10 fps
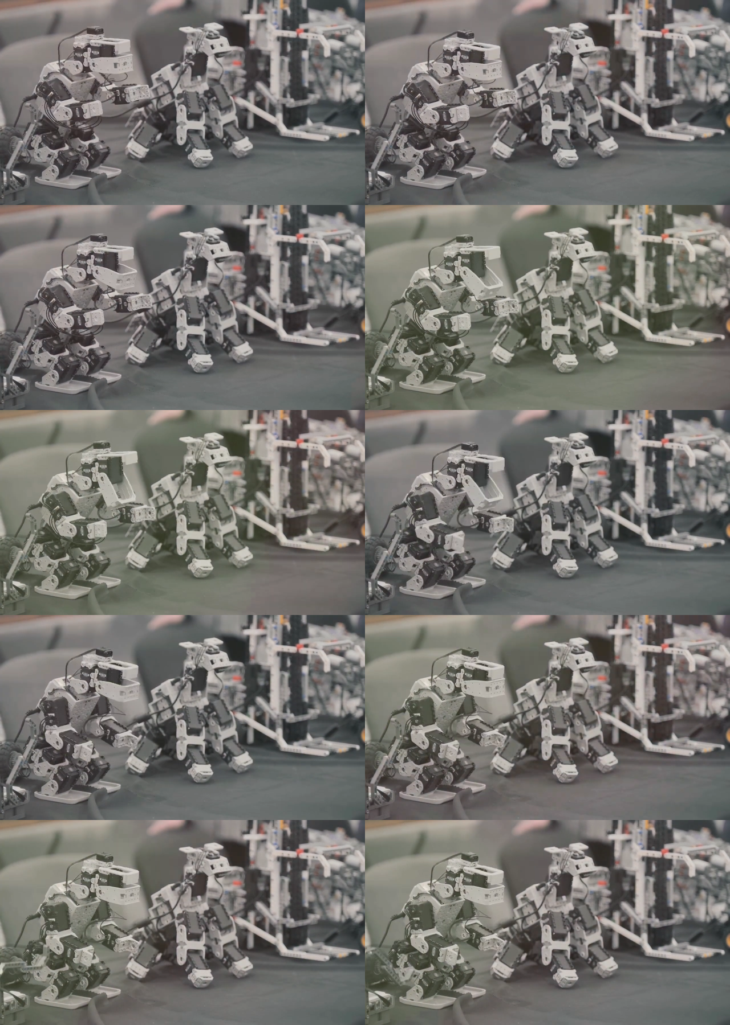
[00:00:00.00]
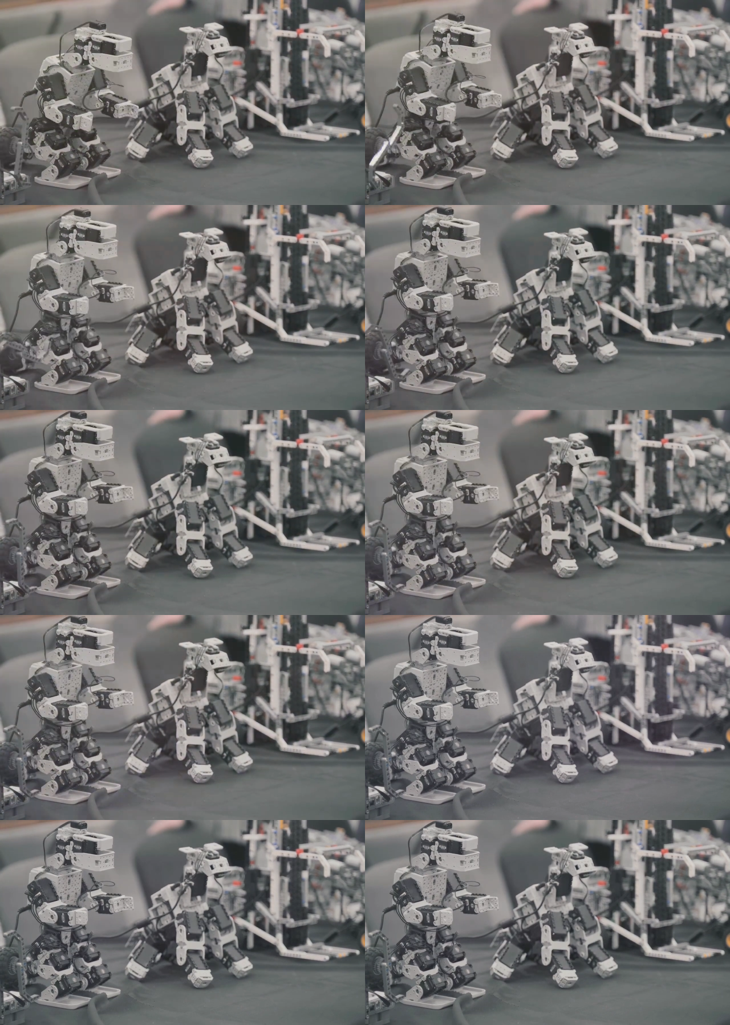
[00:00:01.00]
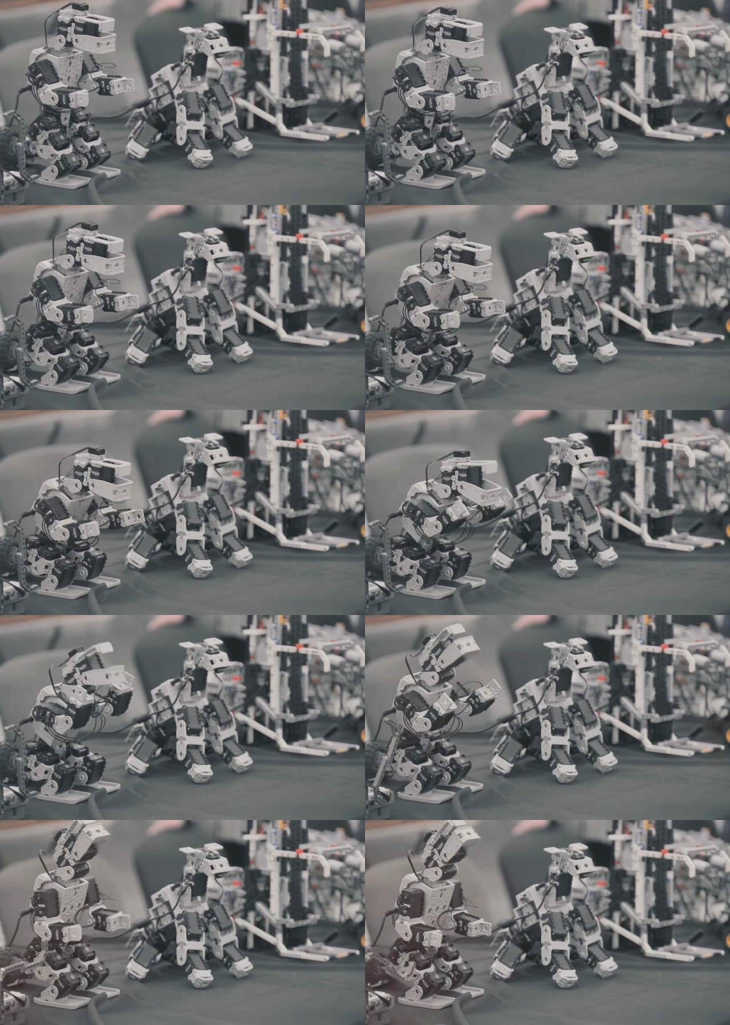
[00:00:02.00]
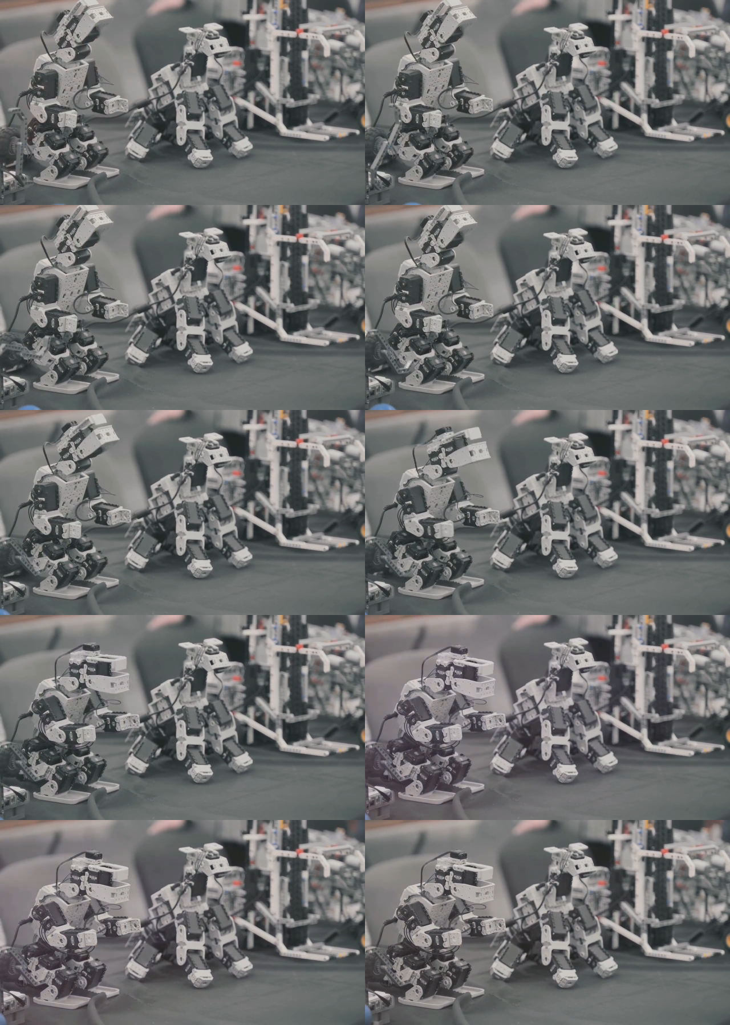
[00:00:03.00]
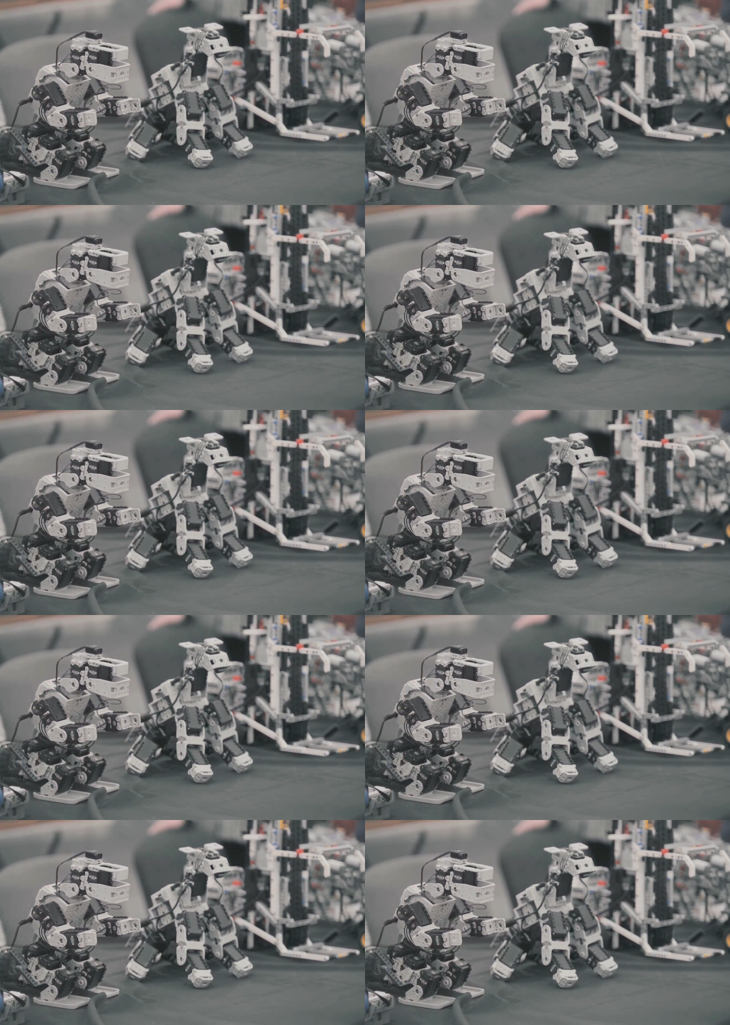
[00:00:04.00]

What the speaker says: No face is visible, so there are no lips to read.